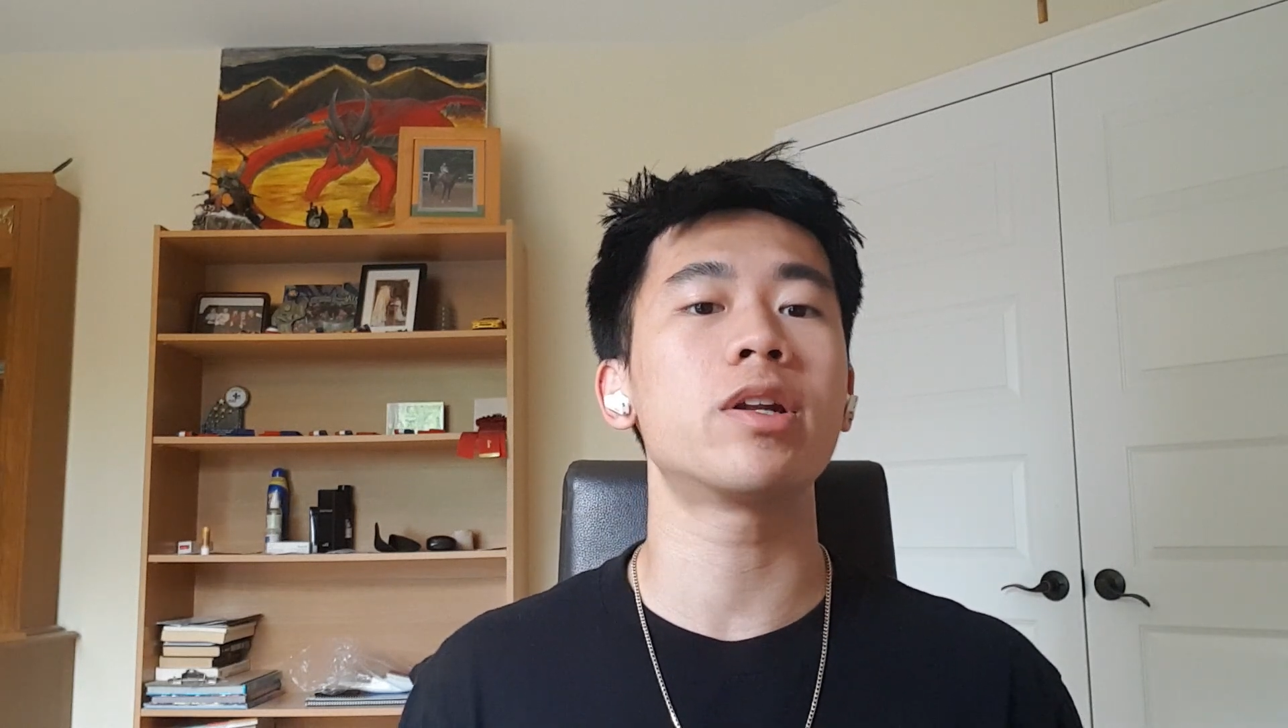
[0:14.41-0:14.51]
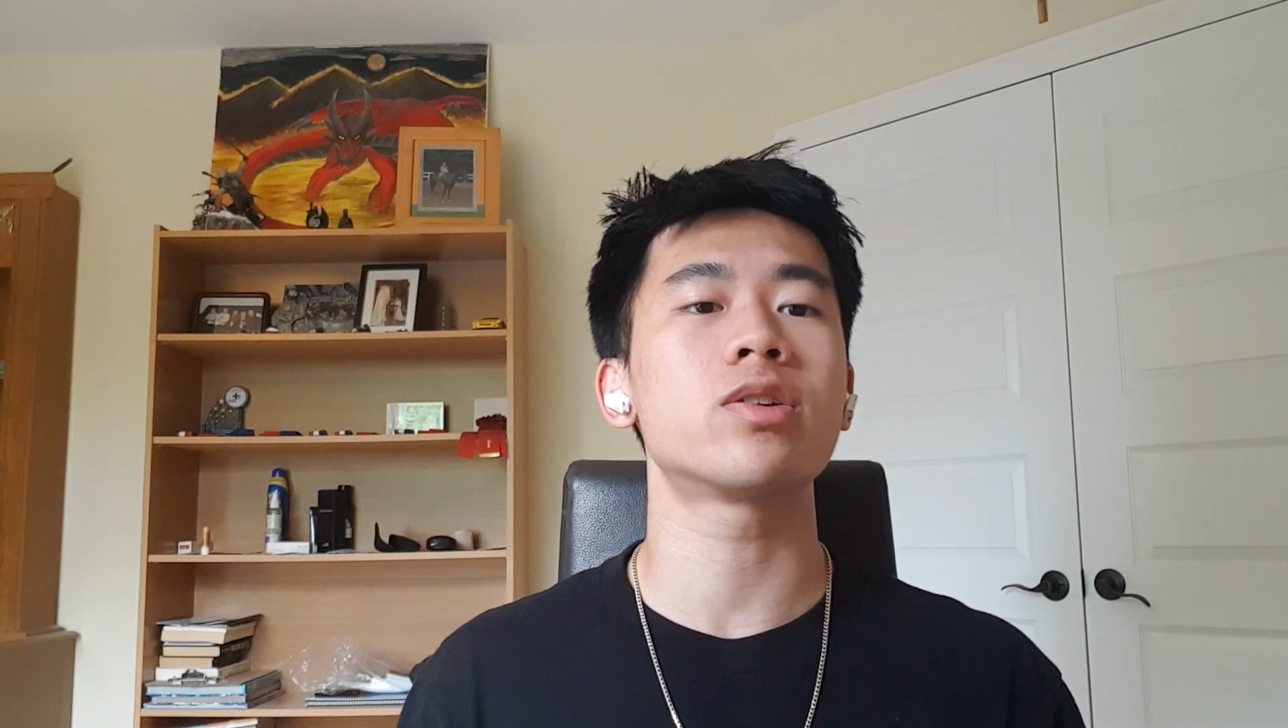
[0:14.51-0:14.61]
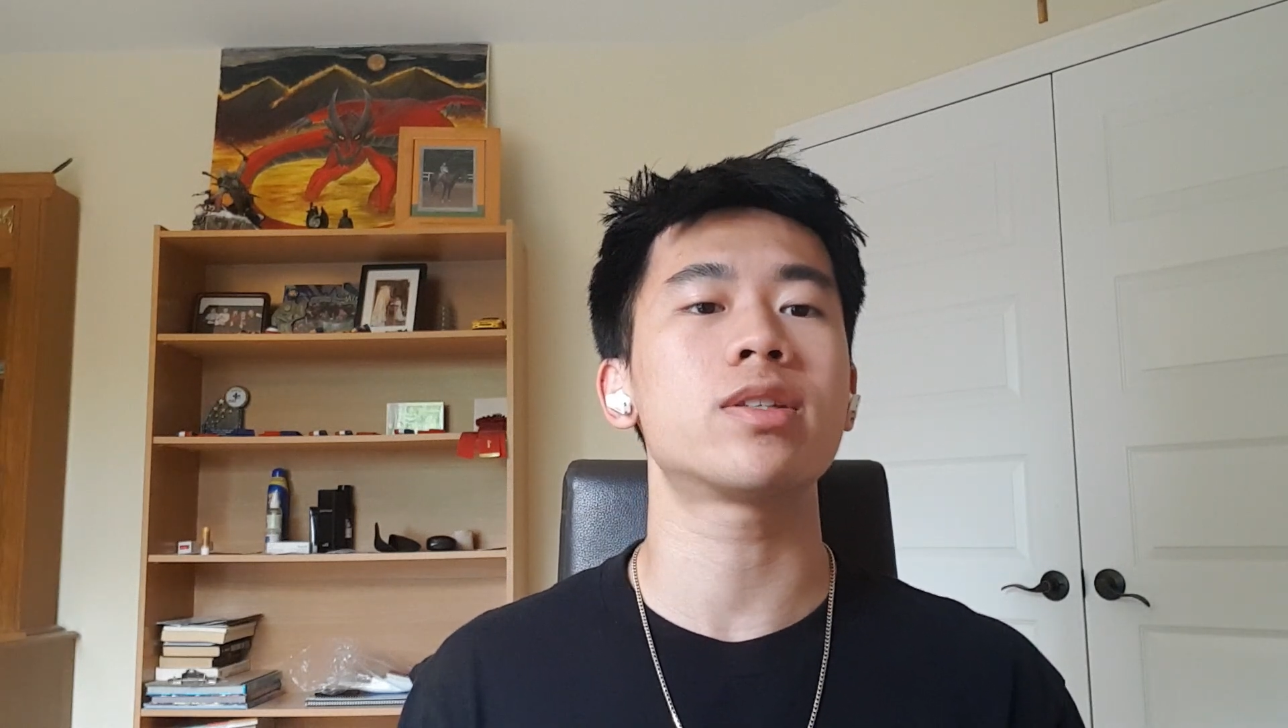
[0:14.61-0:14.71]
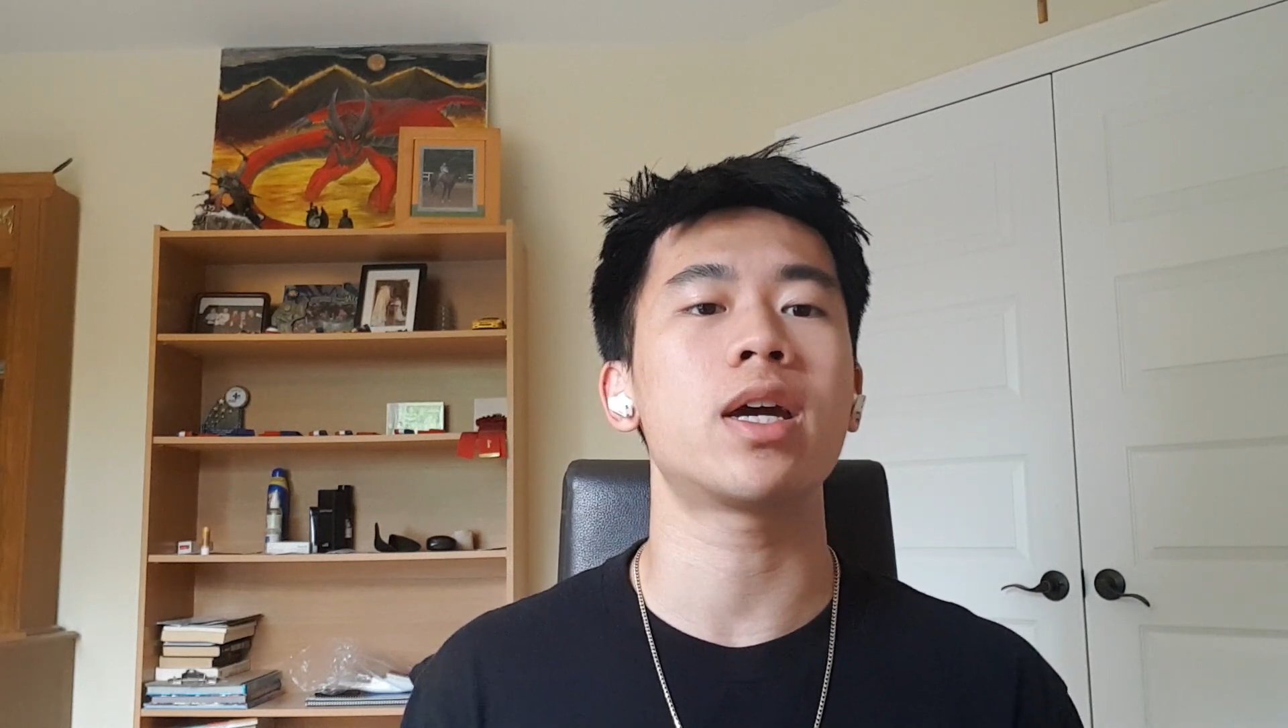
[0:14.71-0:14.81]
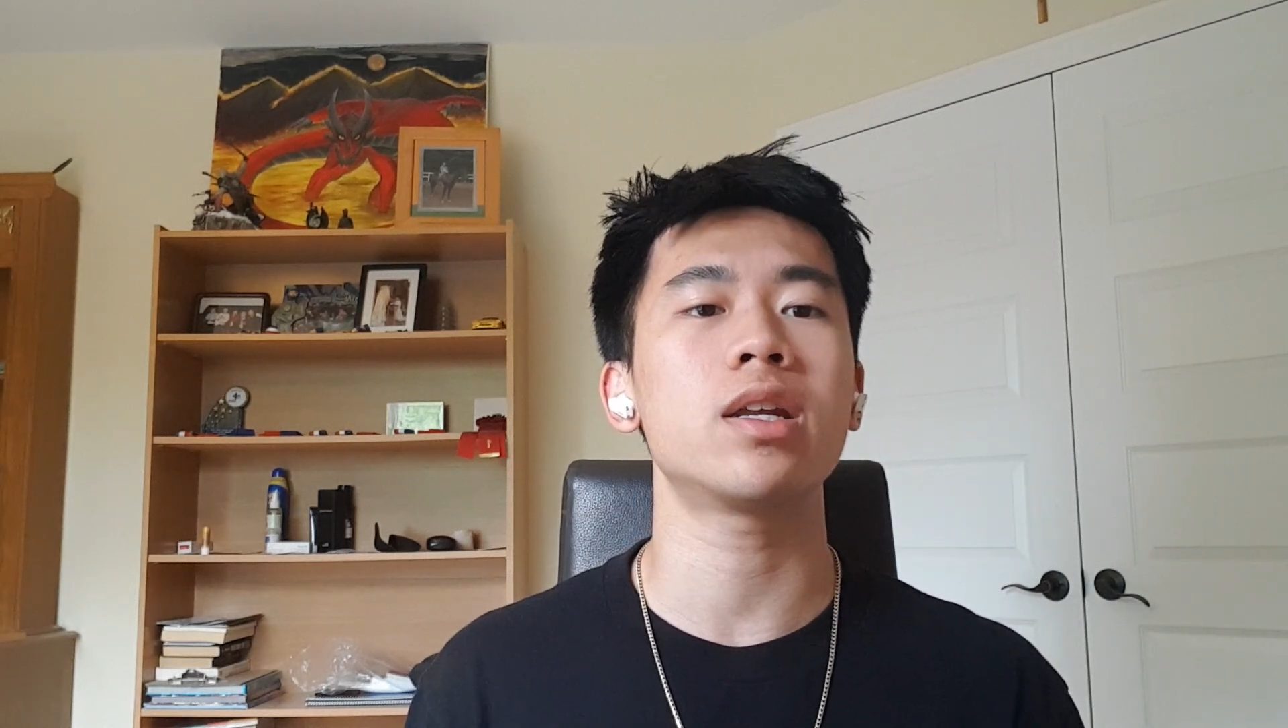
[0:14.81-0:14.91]

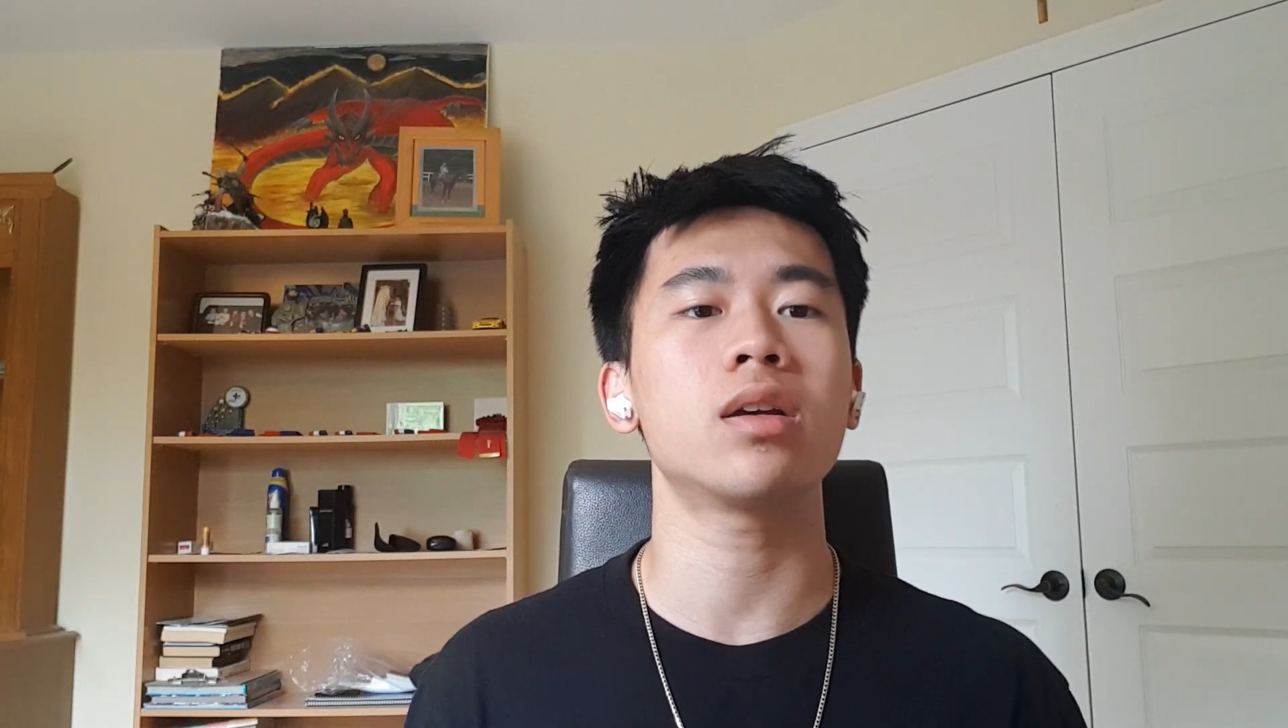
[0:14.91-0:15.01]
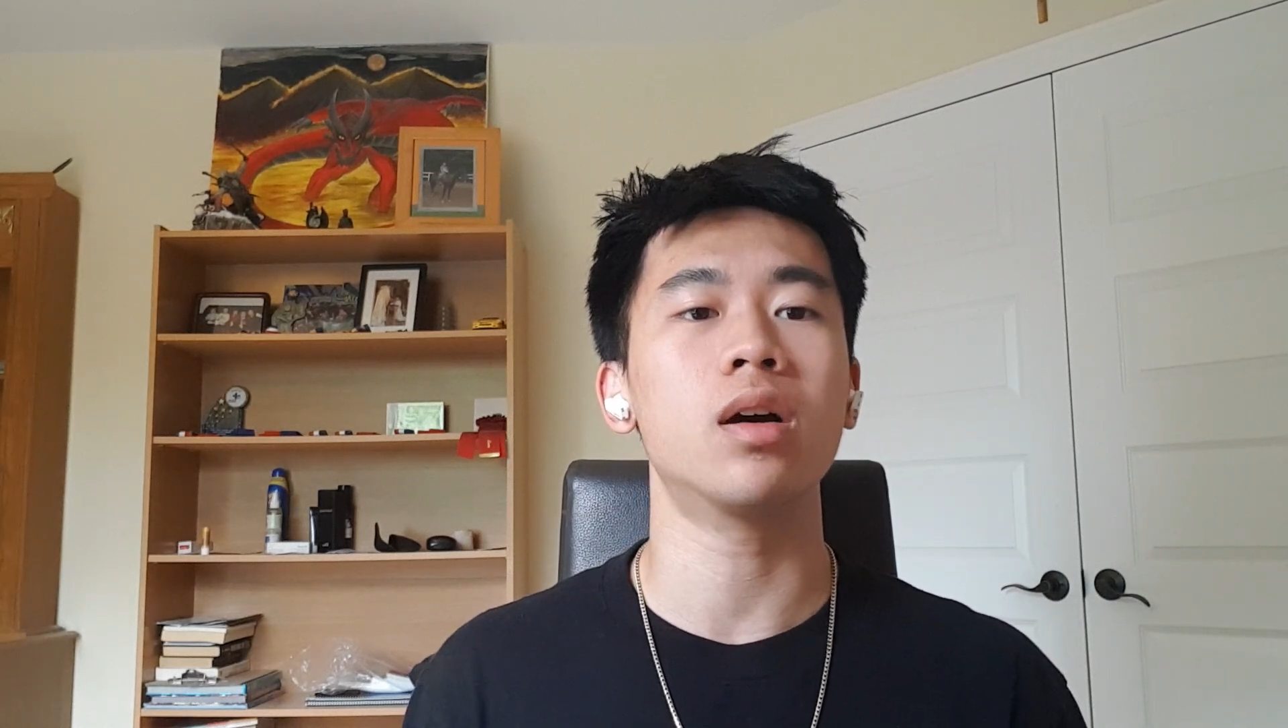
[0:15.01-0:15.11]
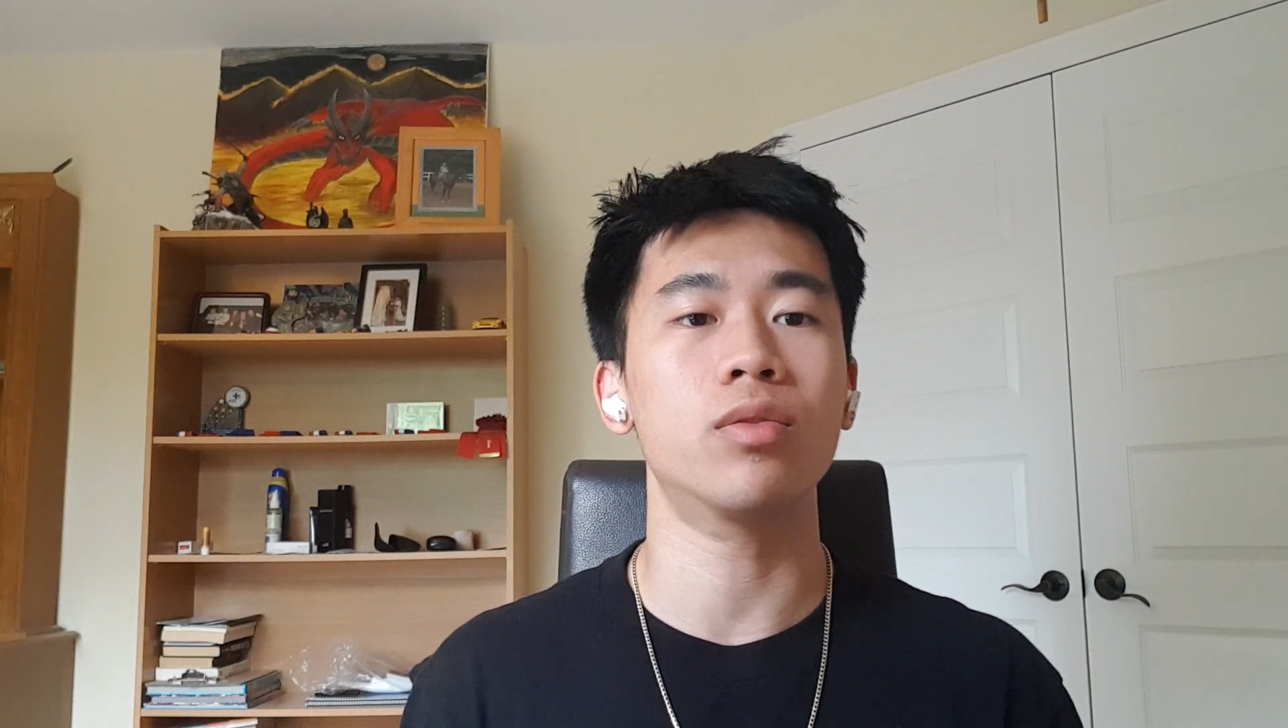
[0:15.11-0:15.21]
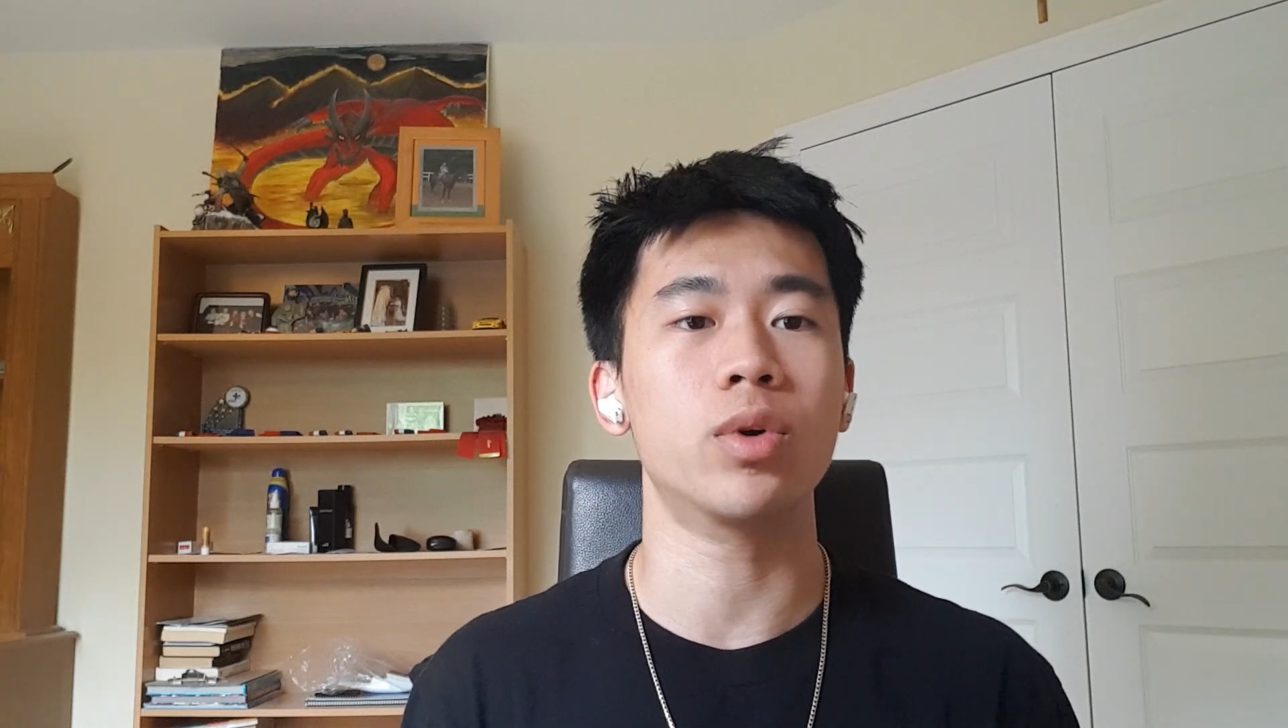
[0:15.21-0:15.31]
understanding of